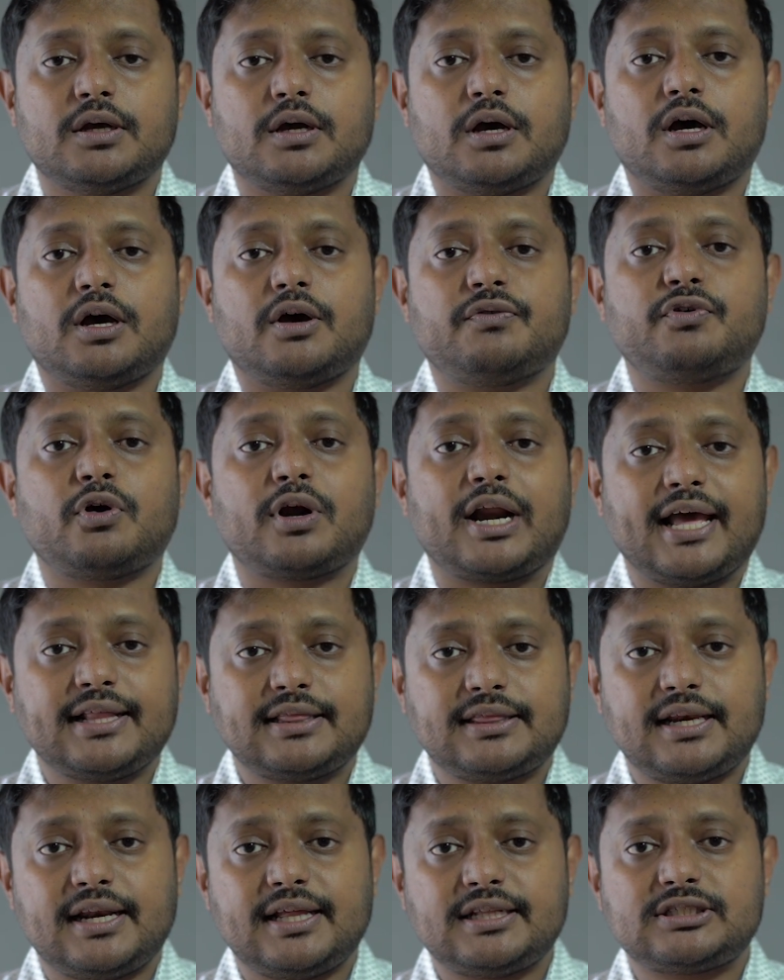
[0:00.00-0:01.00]
For
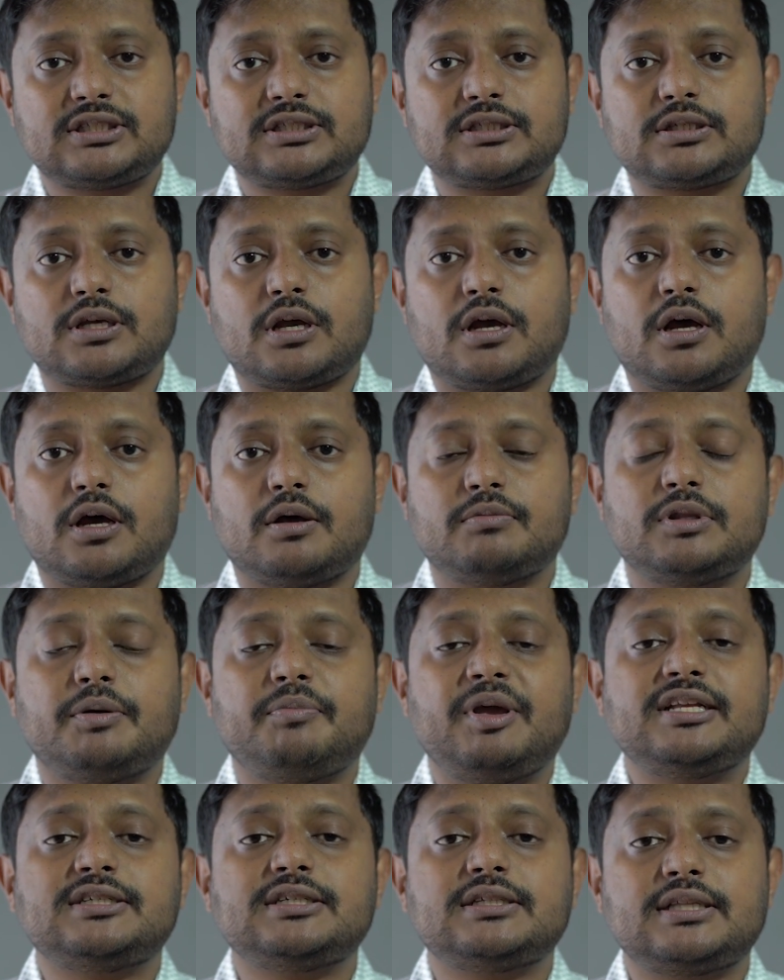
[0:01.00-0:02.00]
athletes, the
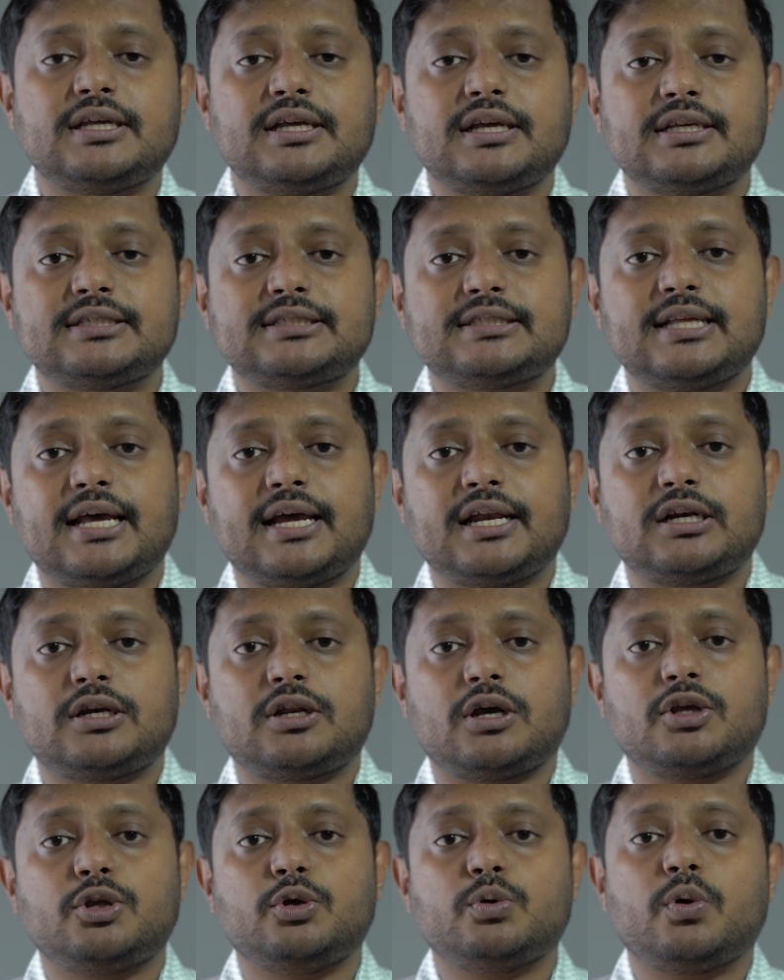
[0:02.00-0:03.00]
major thing is that
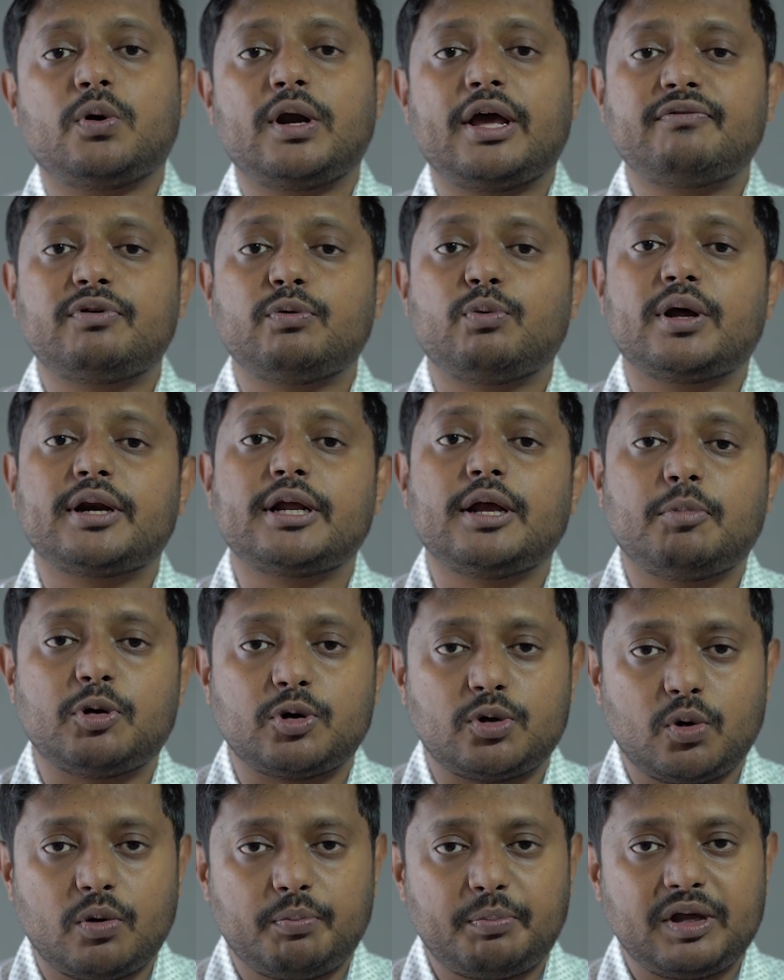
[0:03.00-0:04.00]
you don't have to worry
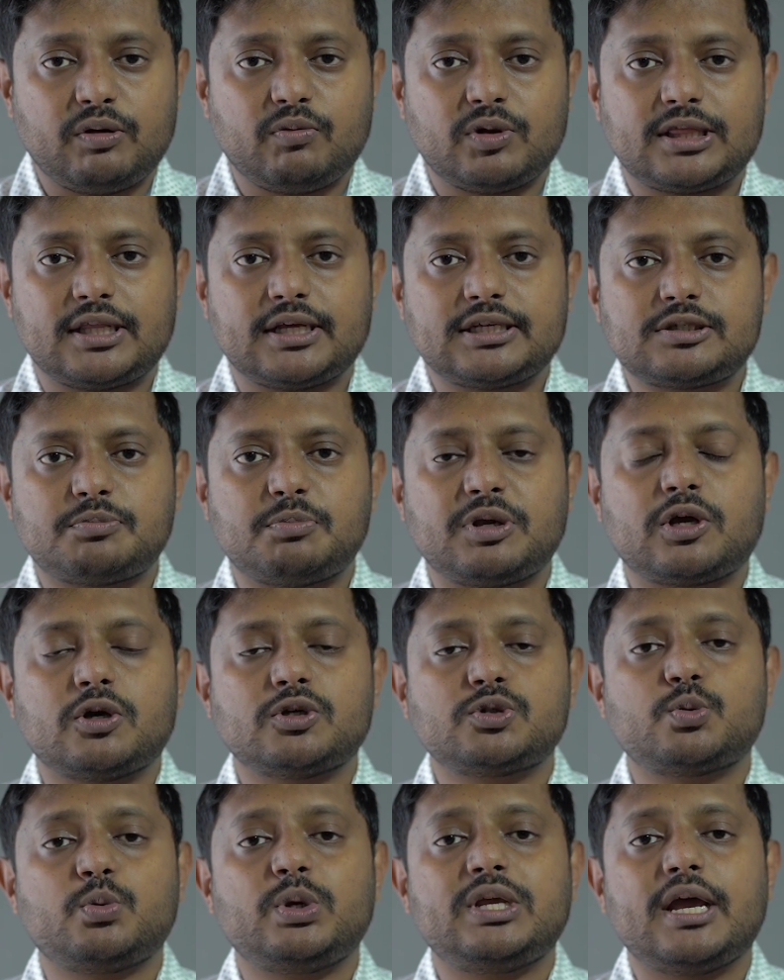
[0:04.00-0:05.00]
about doping with us,
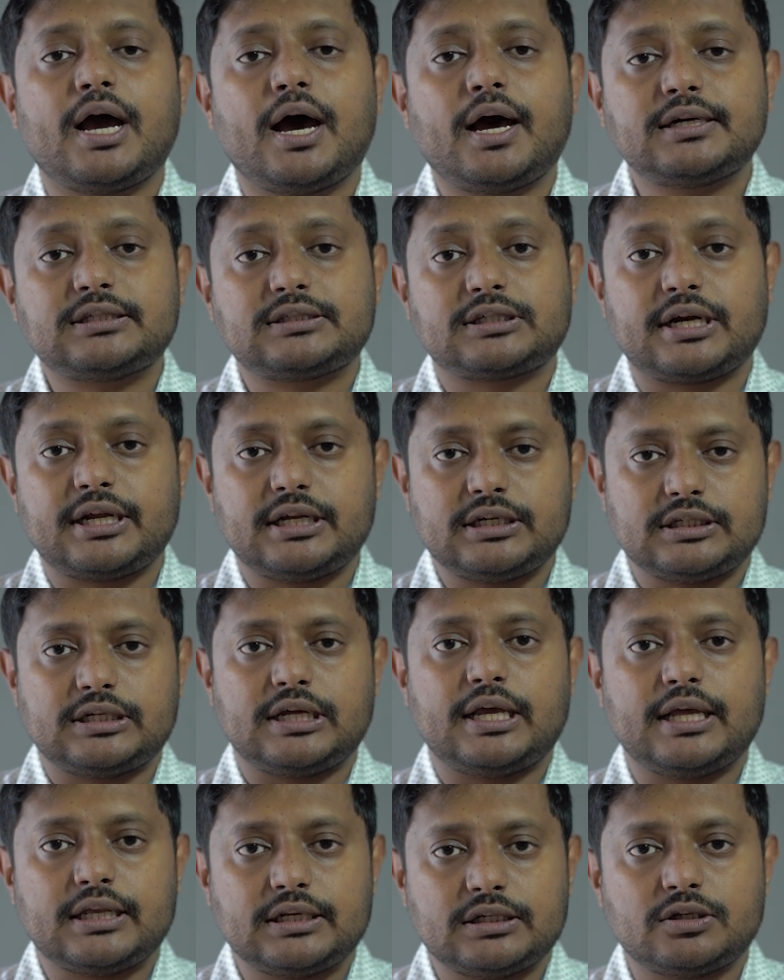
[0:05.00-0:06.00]
because we are trained
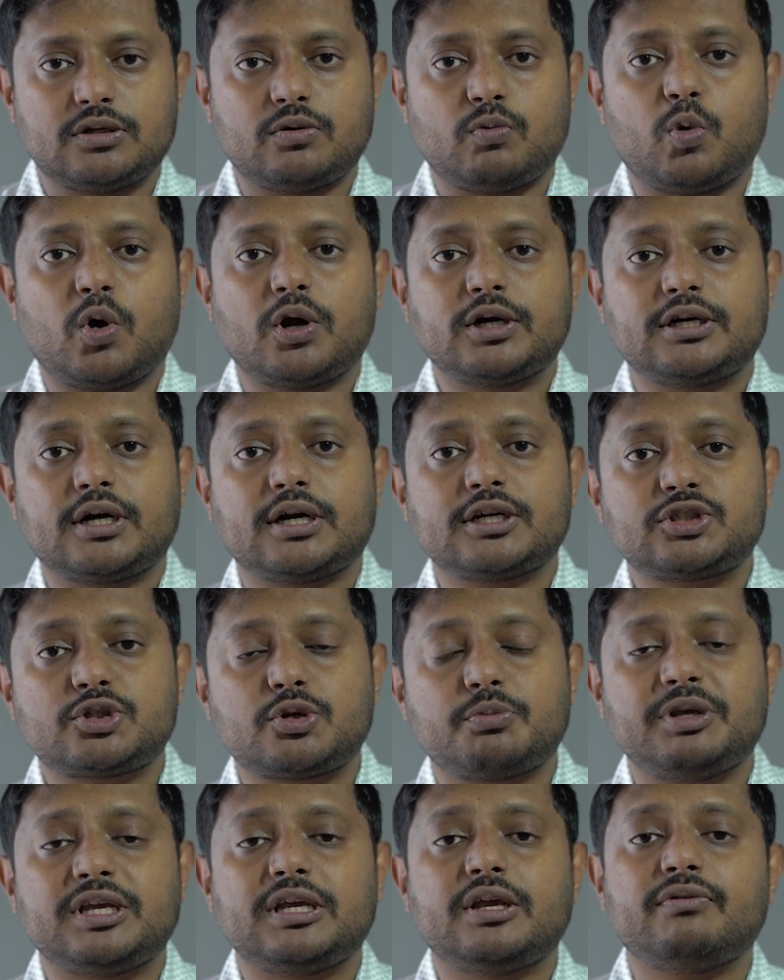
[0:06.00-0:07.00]
in what drugs
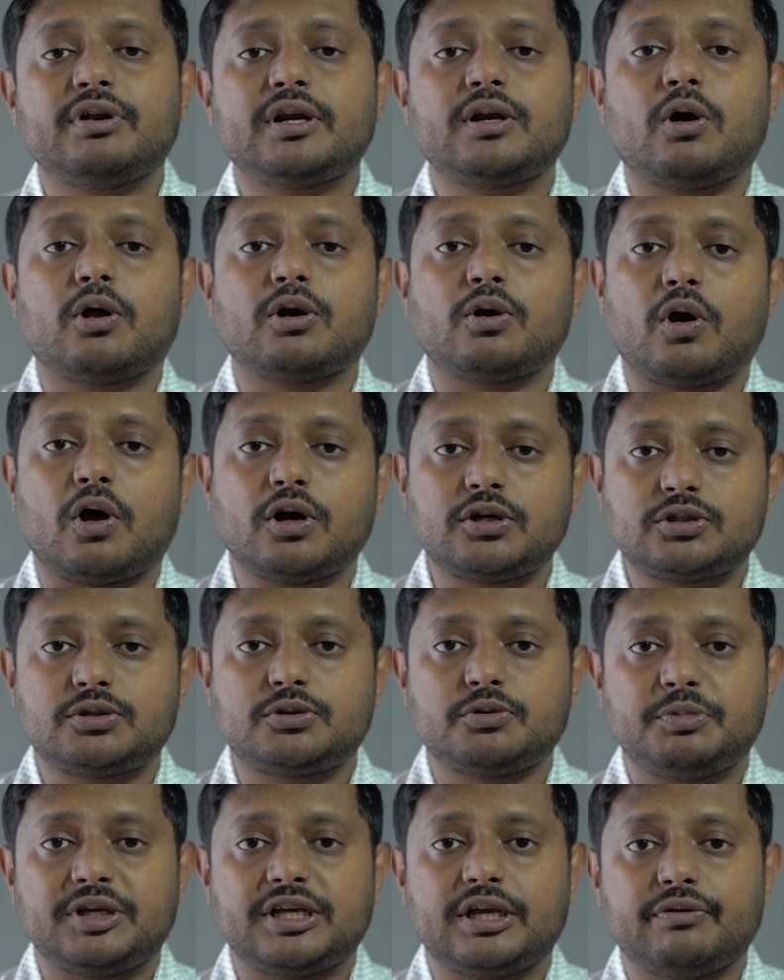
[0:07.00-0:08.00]
to be given or not
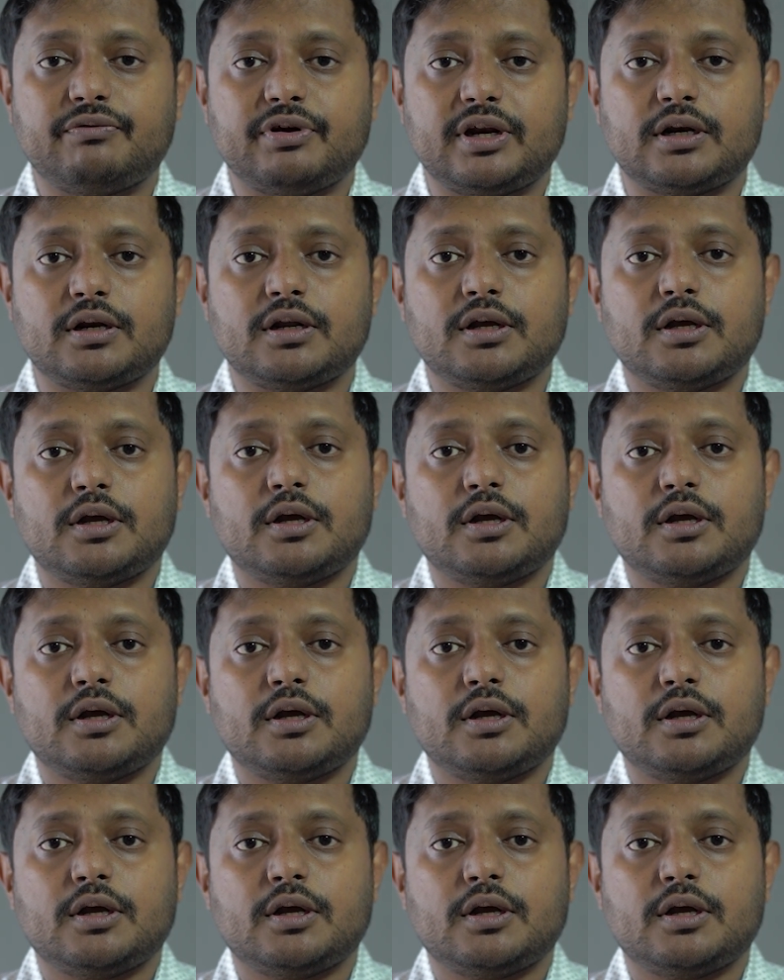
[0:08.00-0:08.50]
to be given.